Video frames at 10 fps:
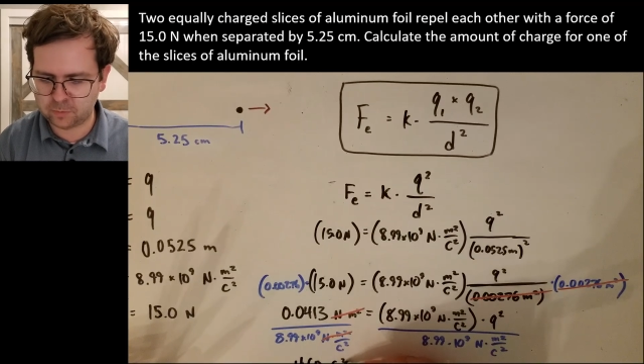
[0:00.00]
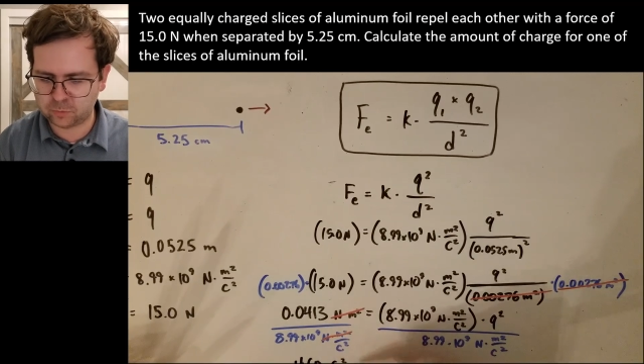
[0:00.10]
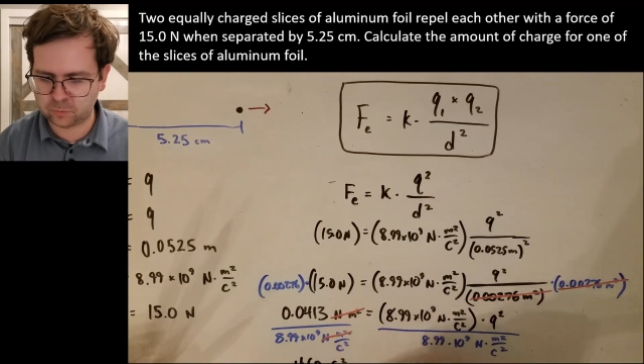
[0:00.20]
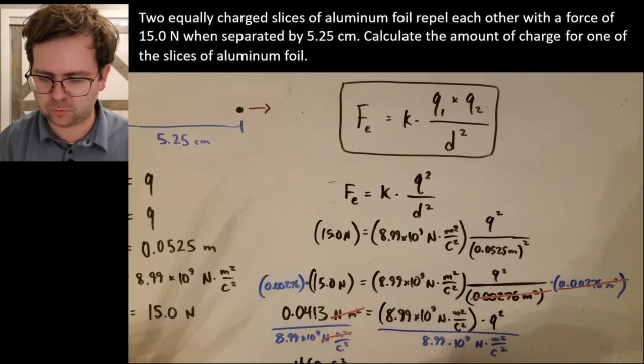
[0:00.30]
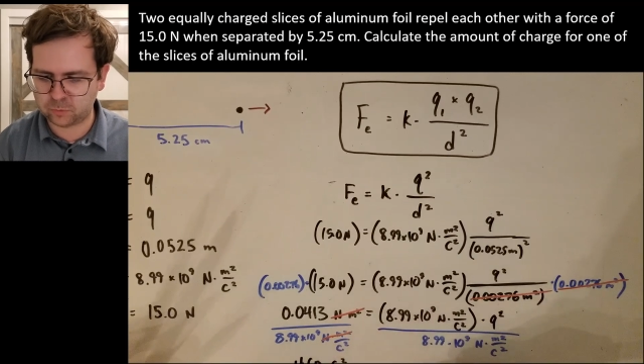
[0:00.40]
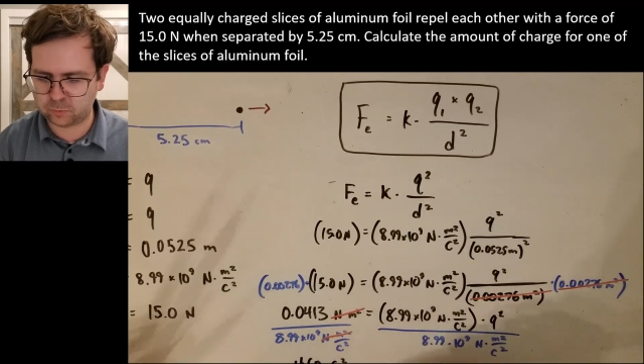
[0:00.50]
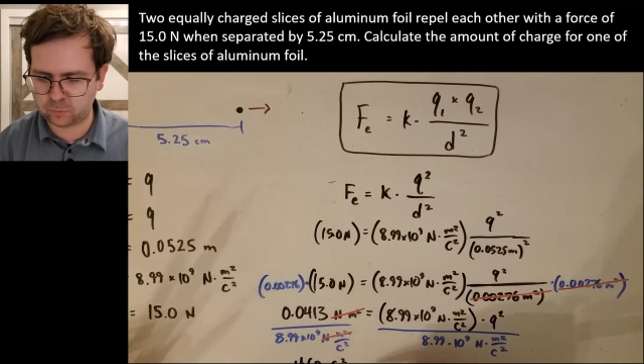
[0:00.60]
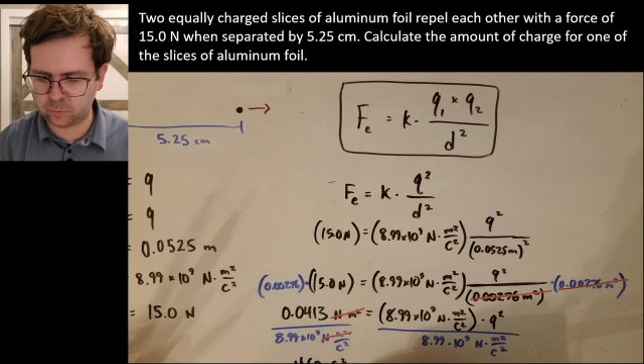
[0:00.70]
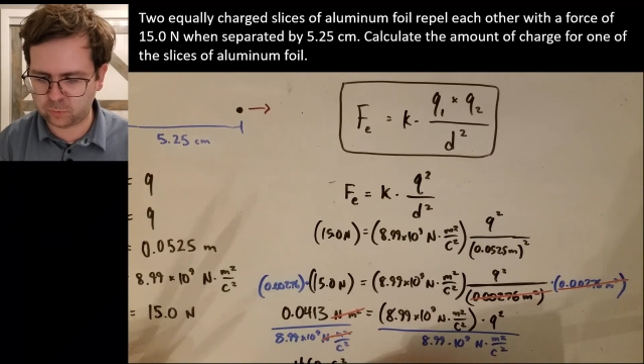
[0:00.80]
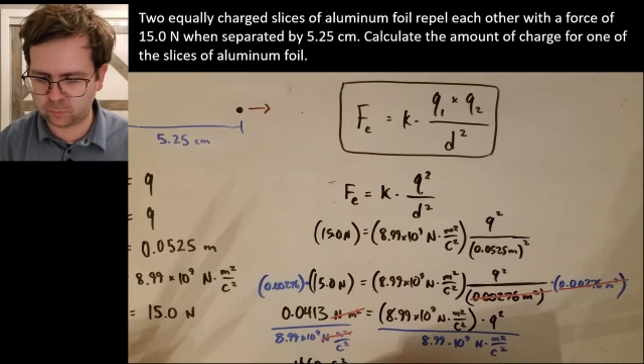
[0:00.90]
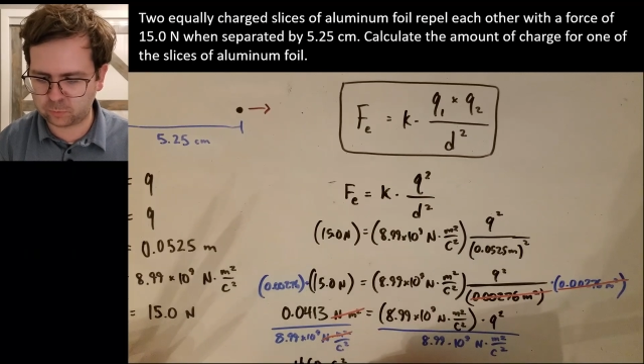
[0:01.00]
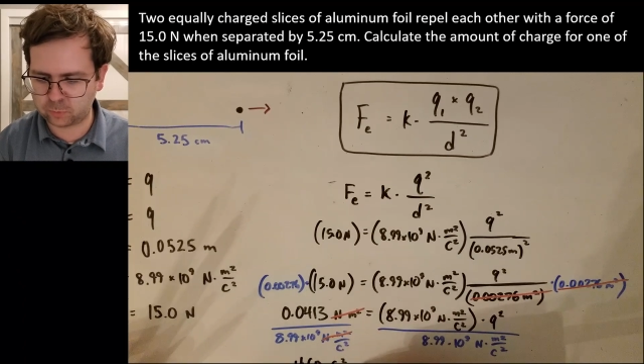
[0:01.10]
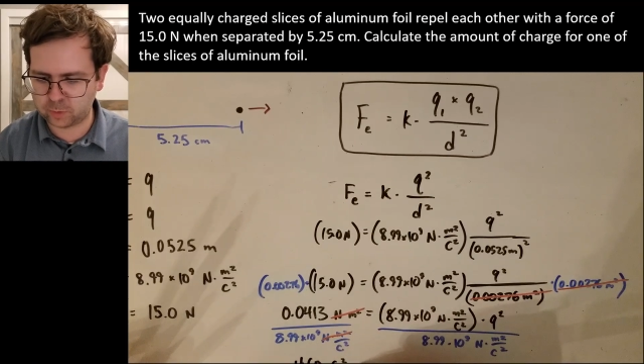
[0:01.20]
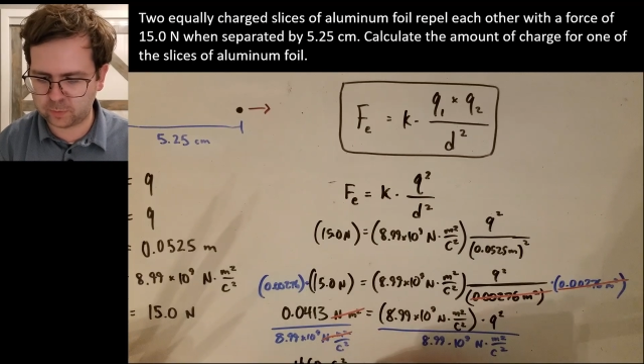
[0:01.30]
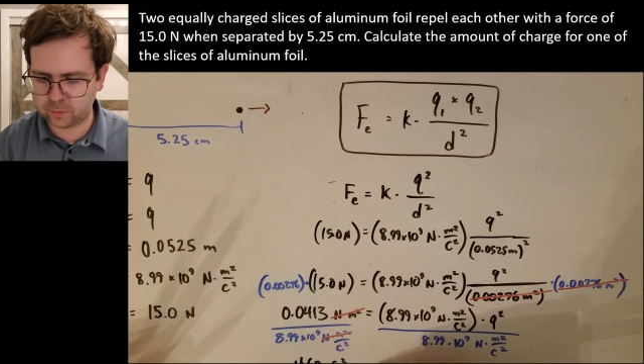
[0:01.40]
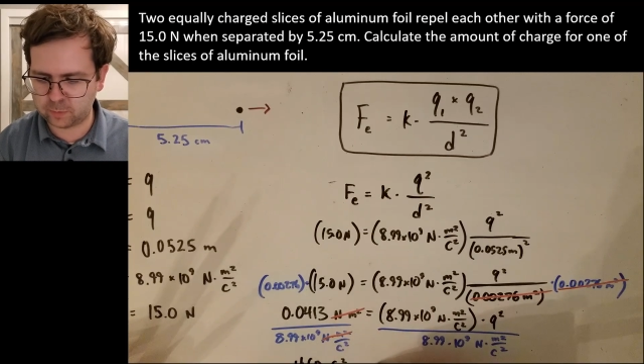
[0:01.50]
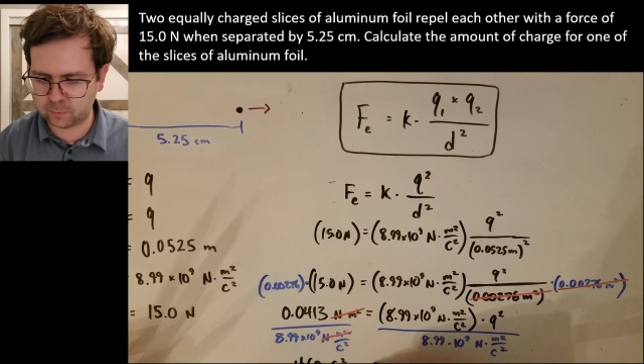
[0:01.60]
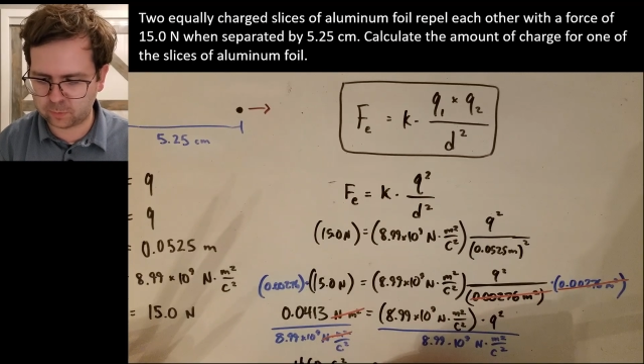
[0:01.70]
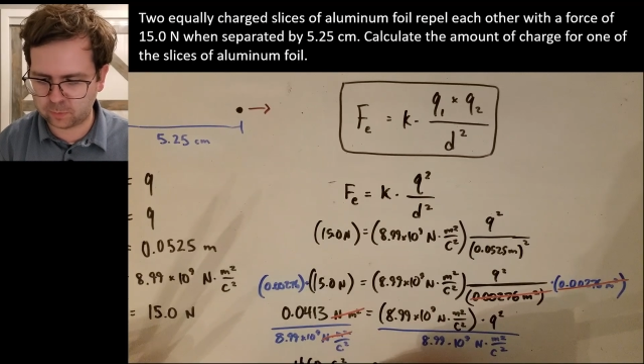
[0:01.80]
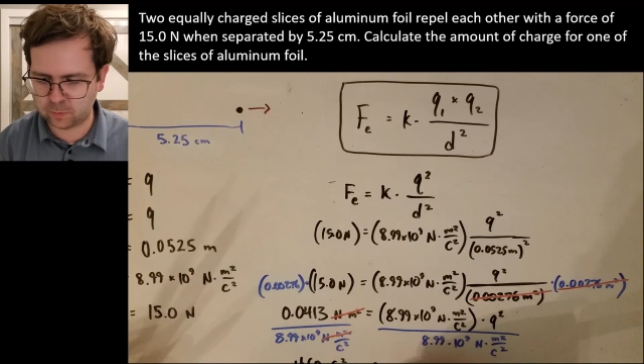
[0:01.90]
So it's just Coulomb squared there
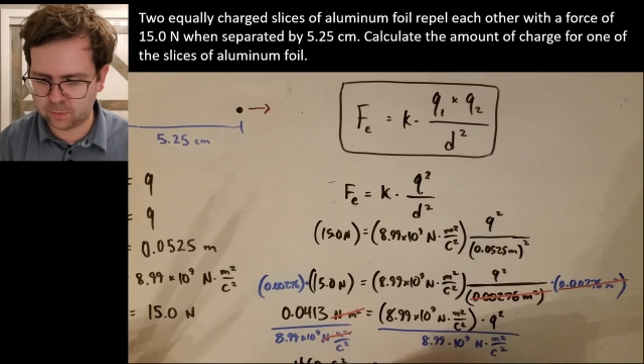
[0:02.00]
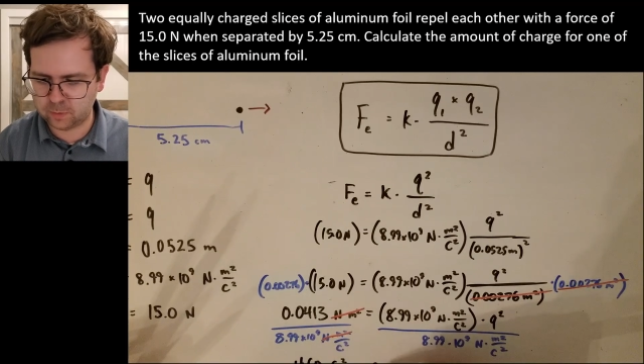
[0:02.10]
for